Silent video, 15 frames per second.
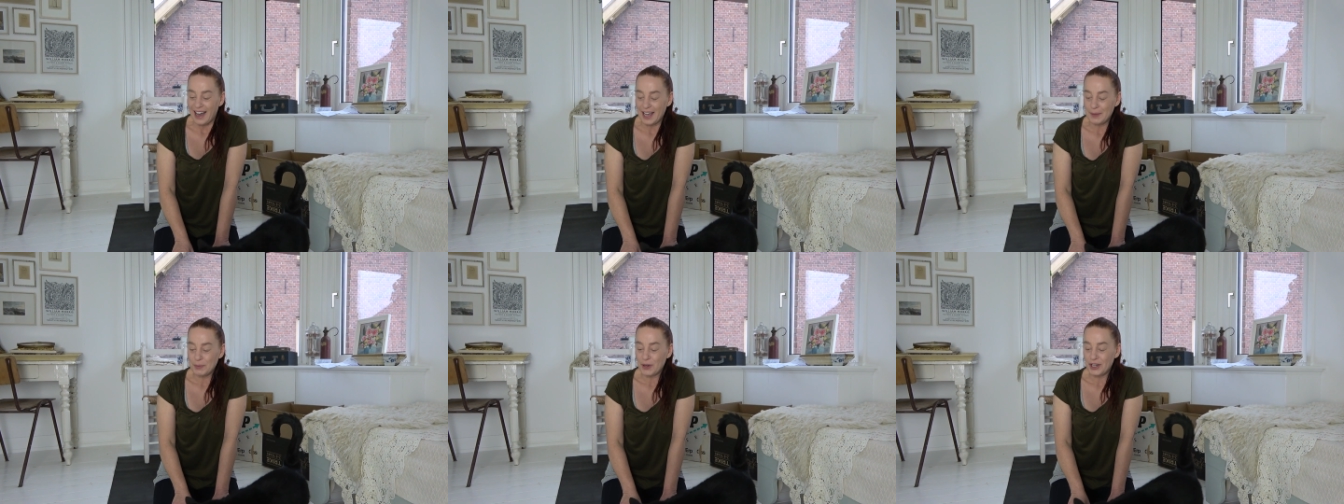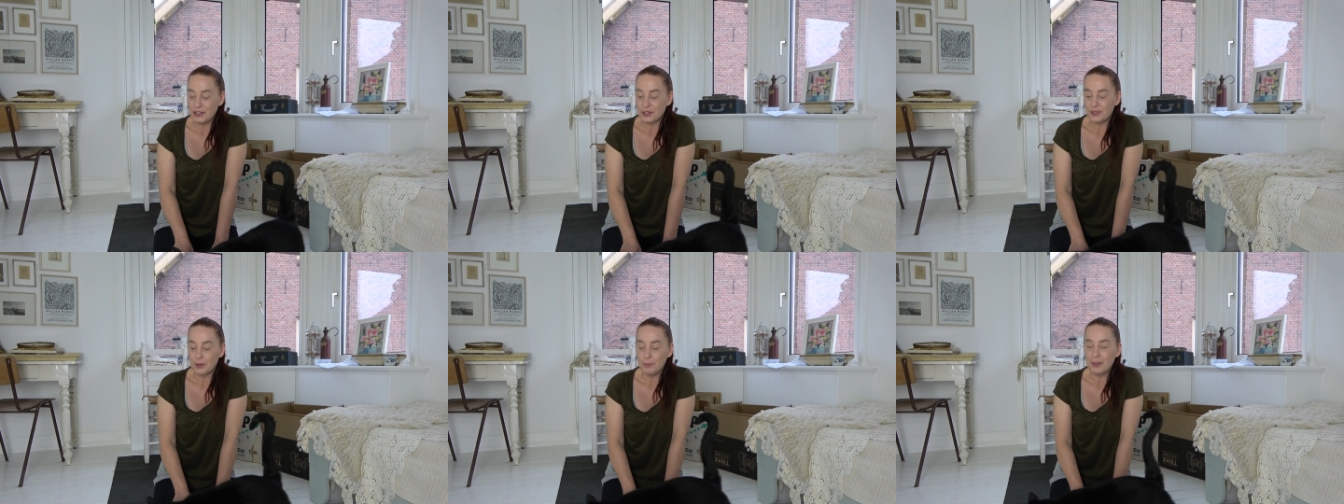I'm going
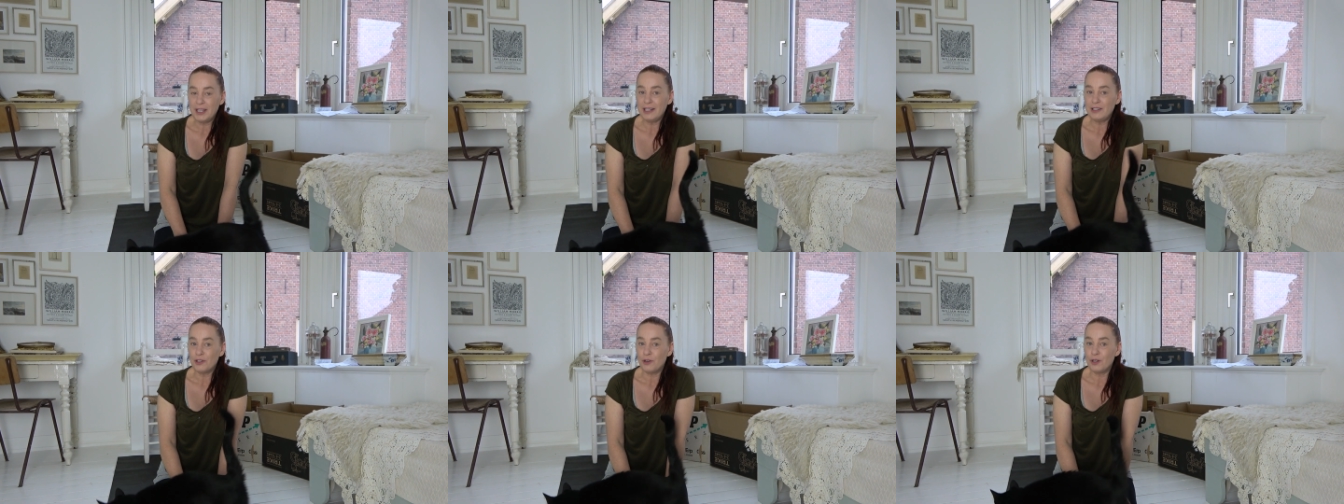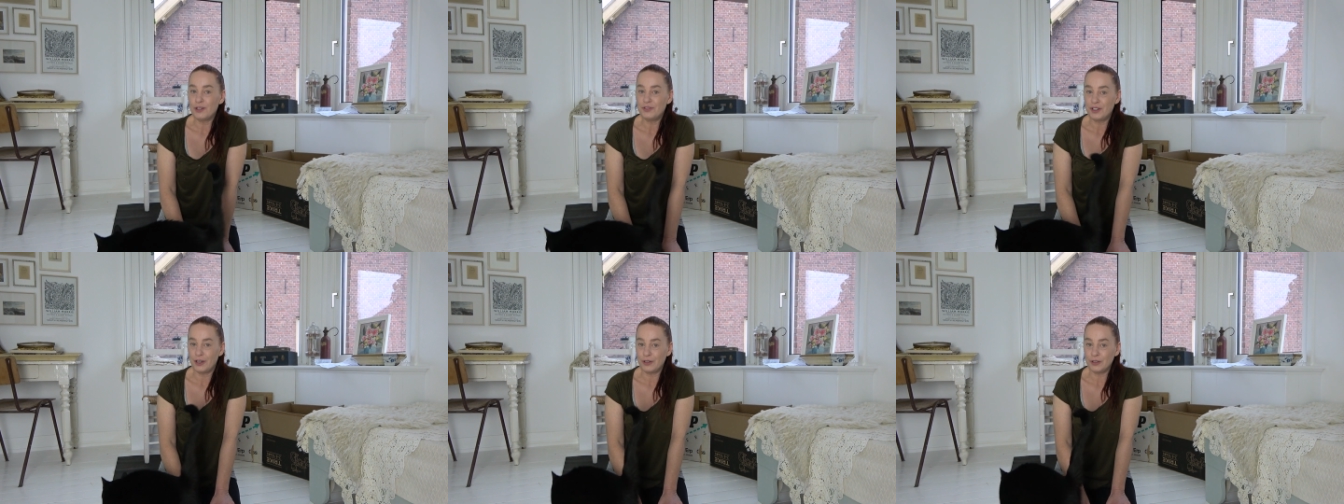to repeat all
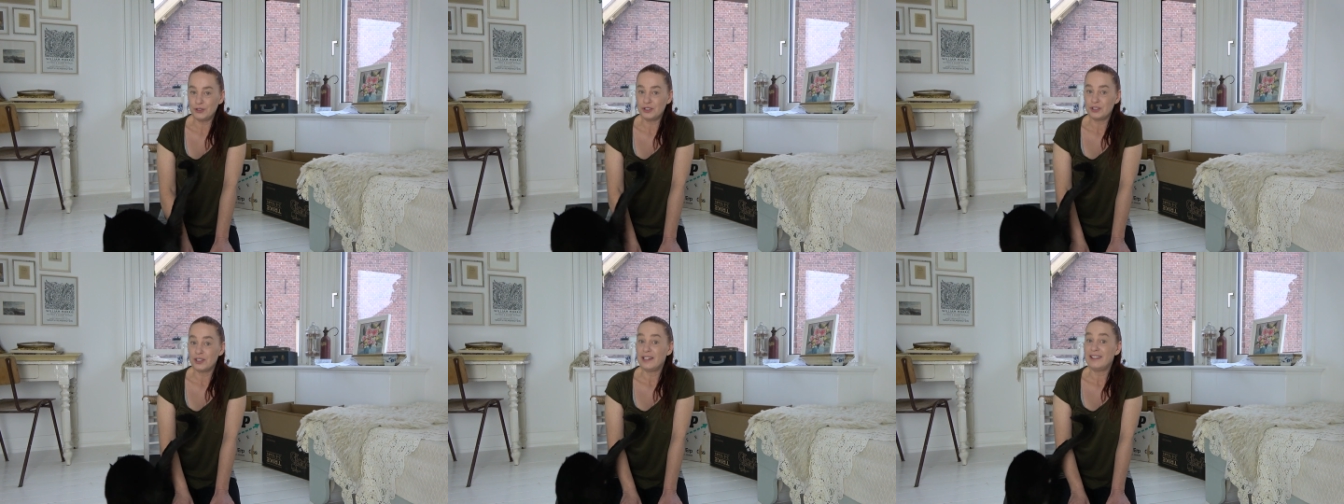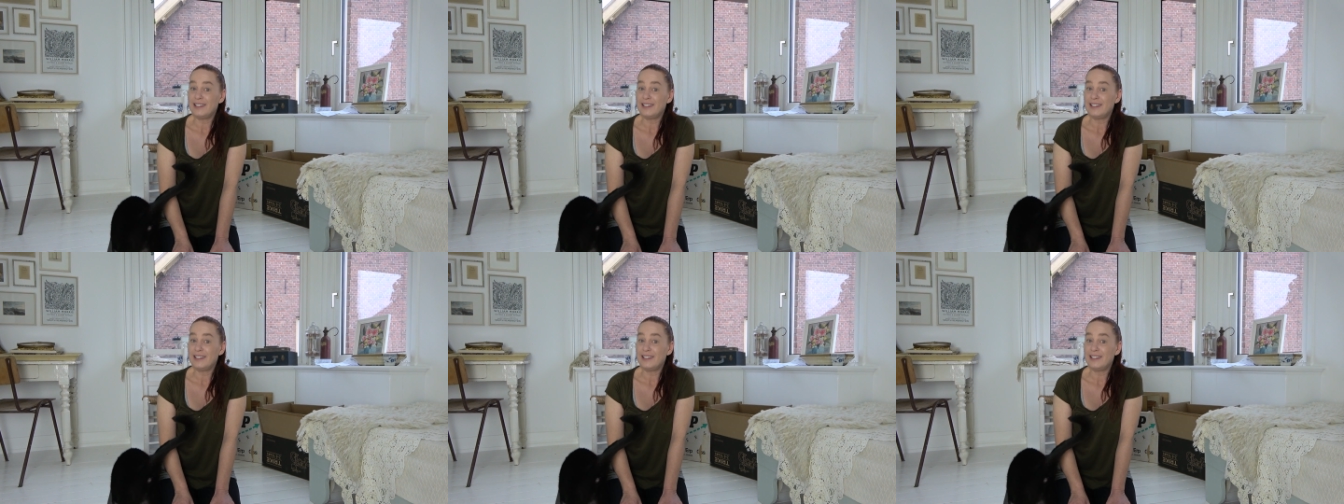of those